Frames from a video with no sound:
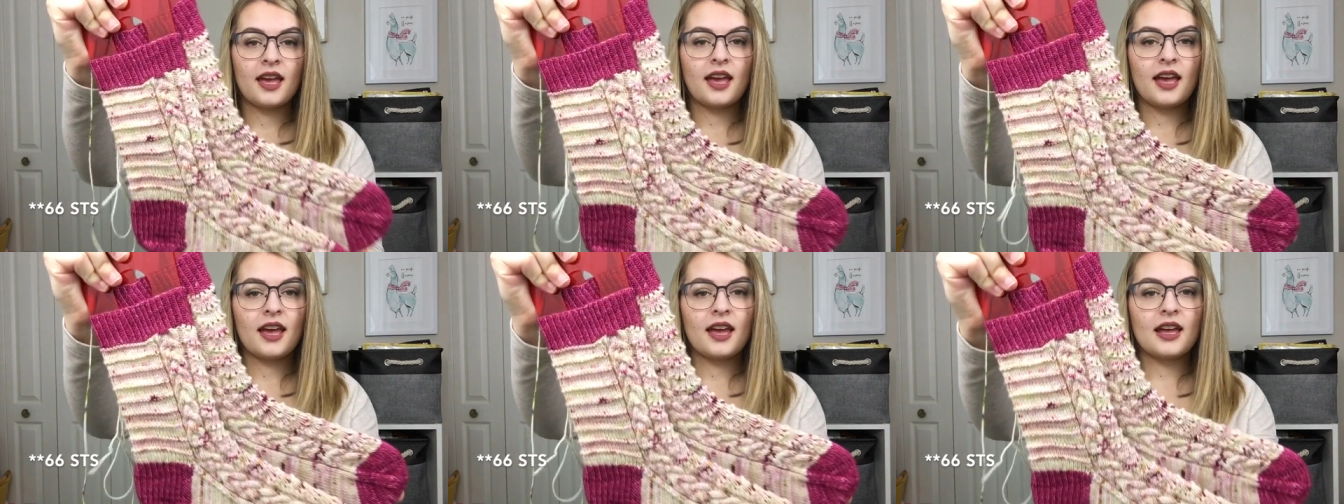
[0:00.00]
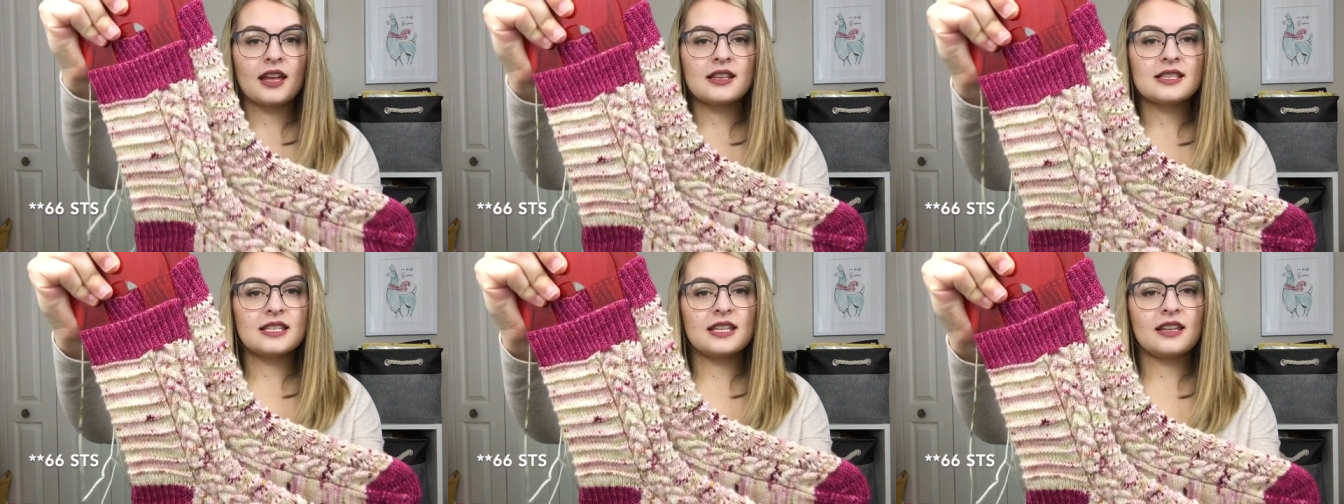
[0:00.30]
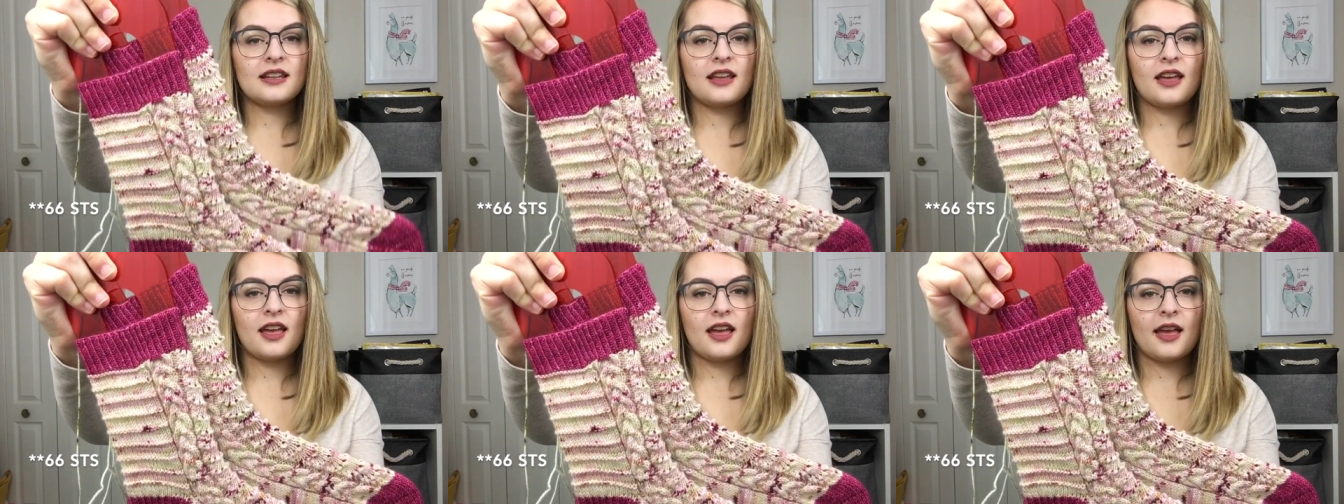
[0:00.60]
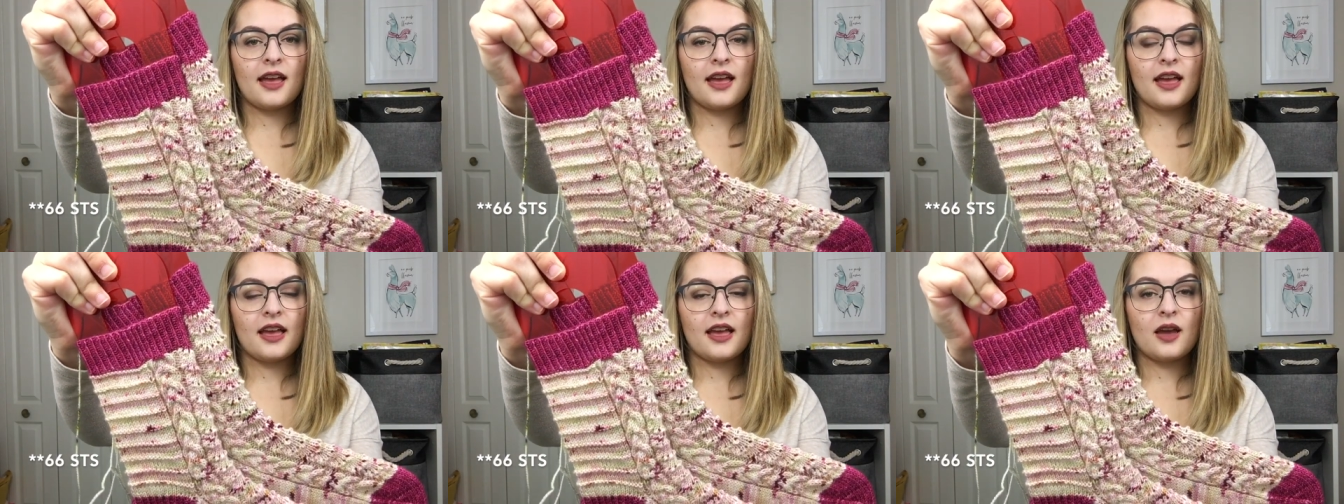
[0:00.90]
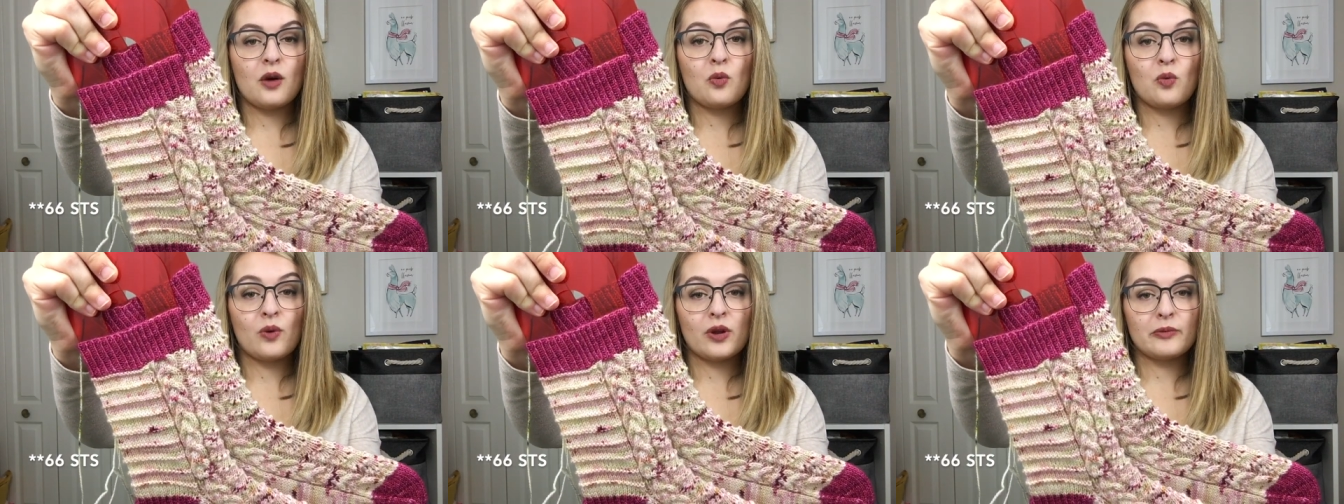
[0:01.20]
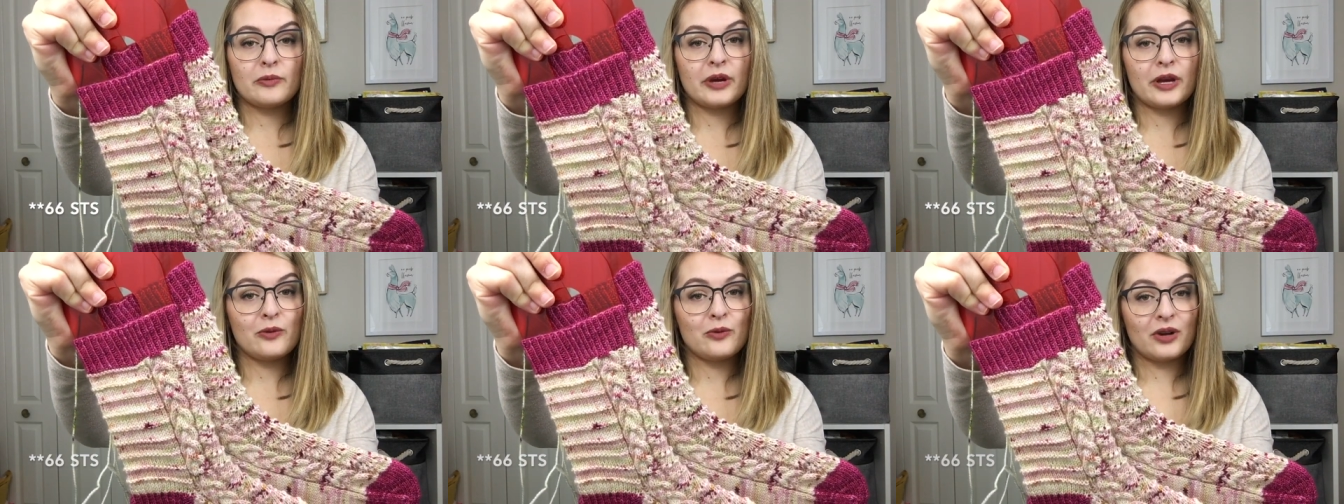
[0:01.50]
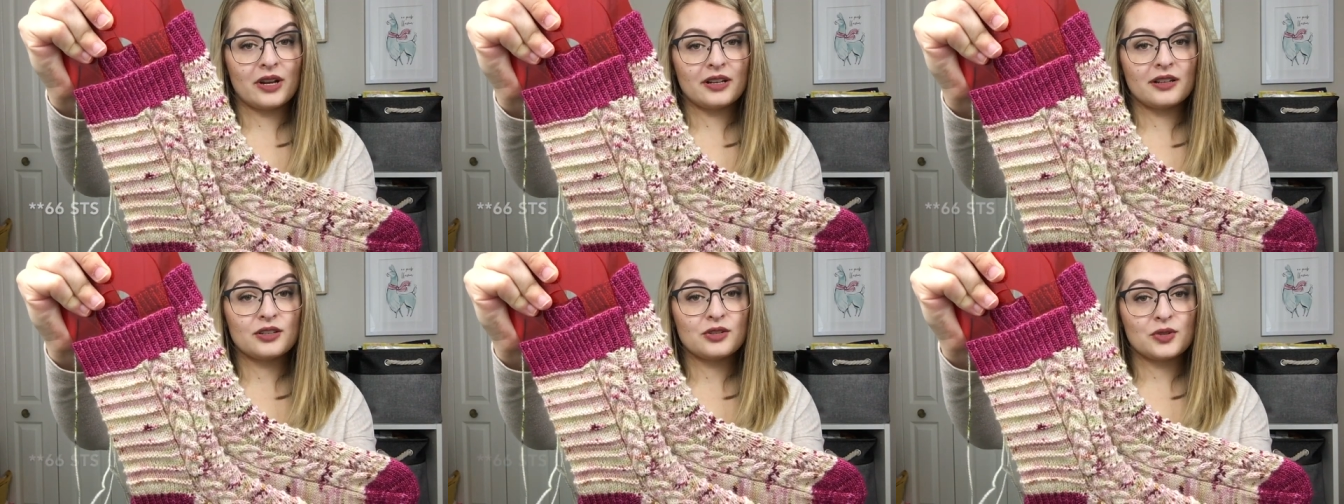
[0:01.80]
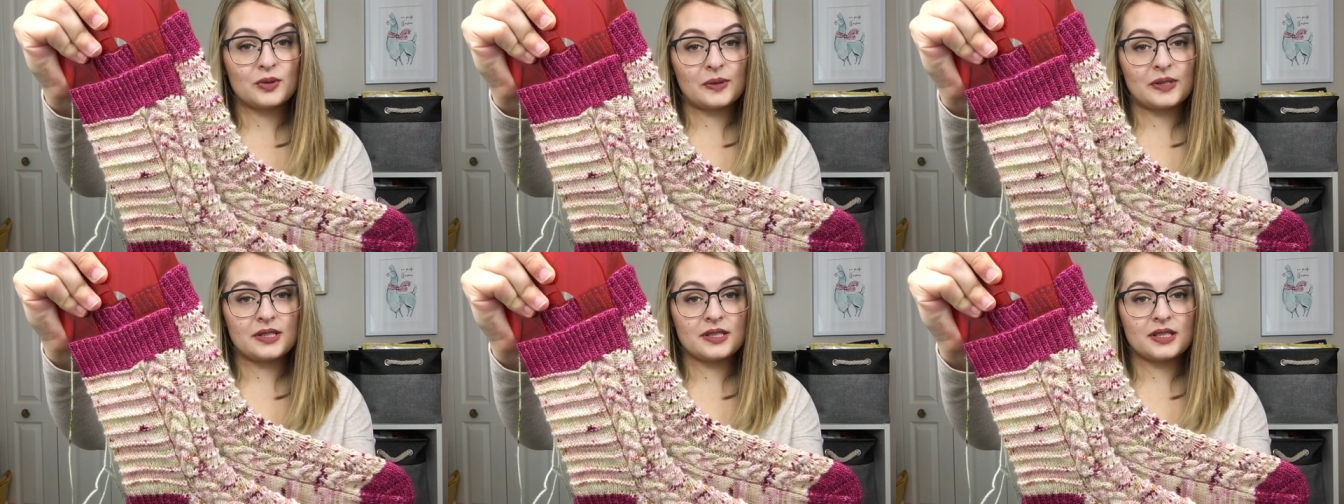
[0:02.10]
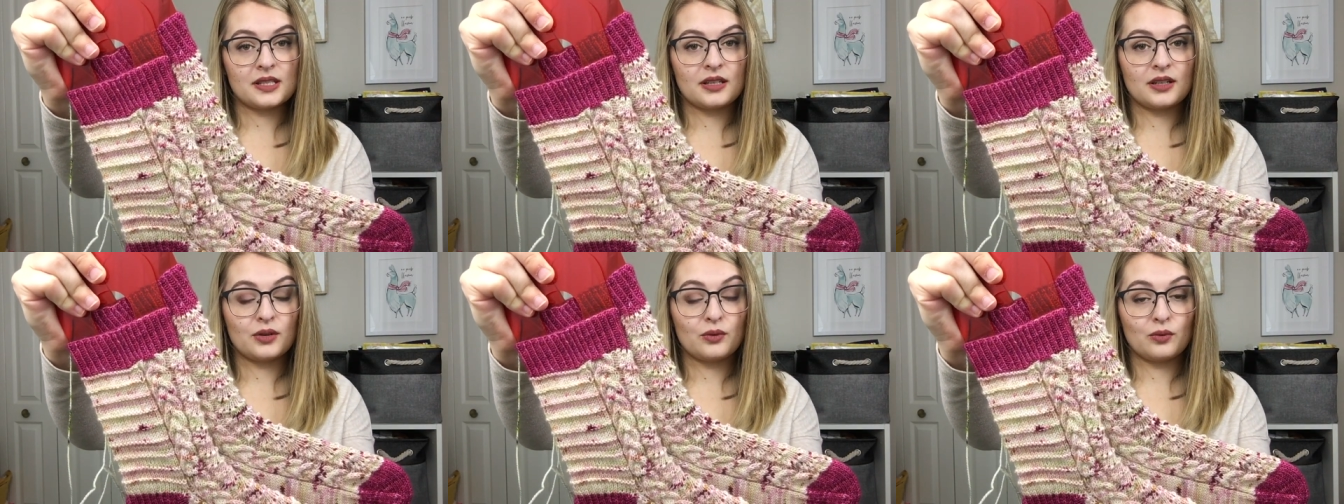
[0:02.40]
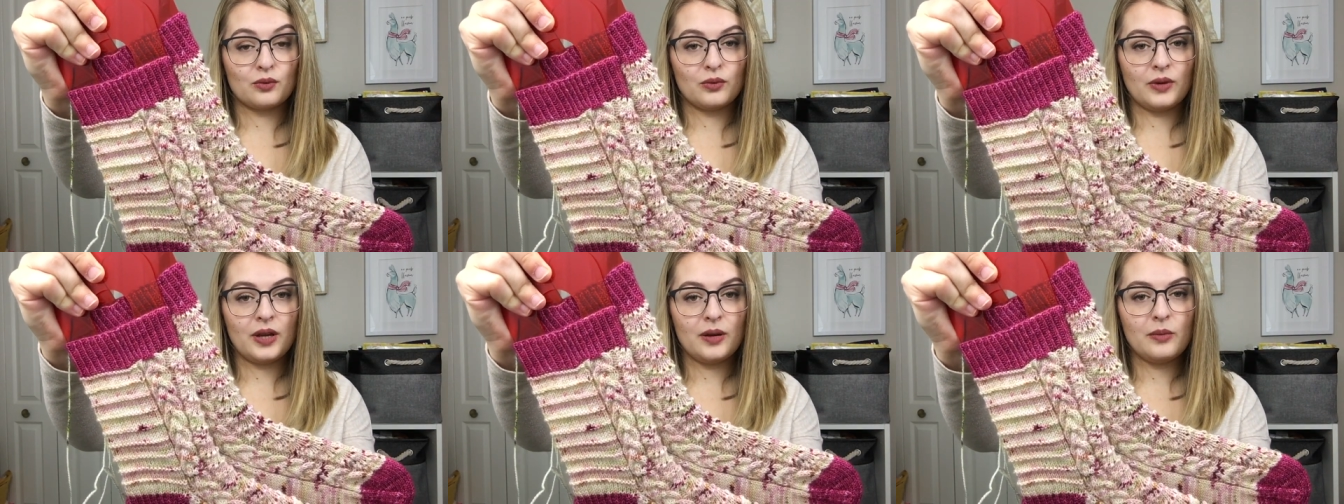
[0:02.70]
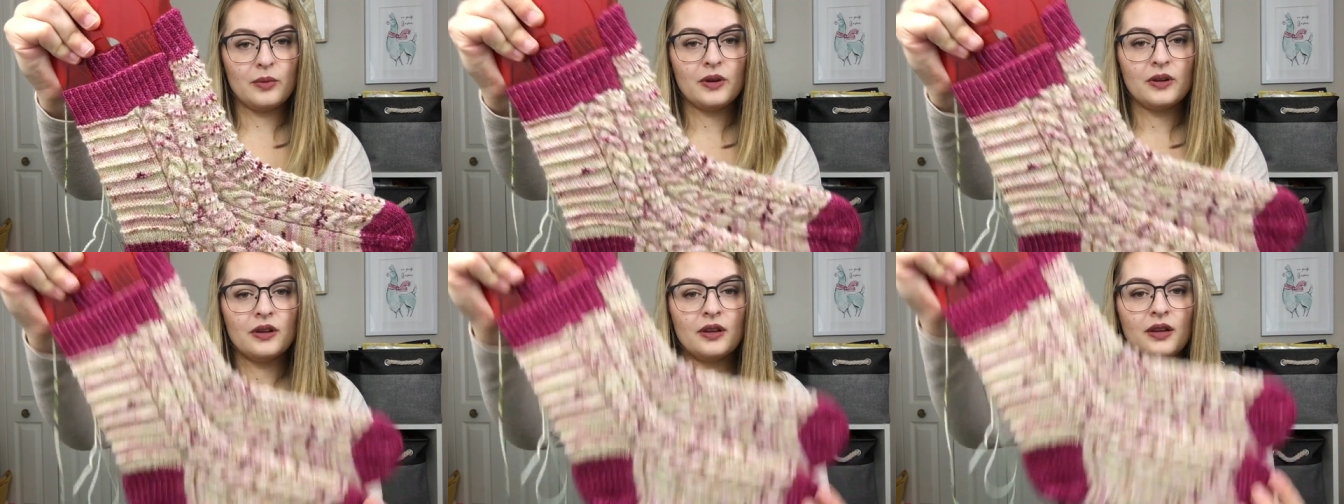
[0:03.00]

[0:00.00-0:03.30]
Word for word: and did a 1 by 1 twisted rib.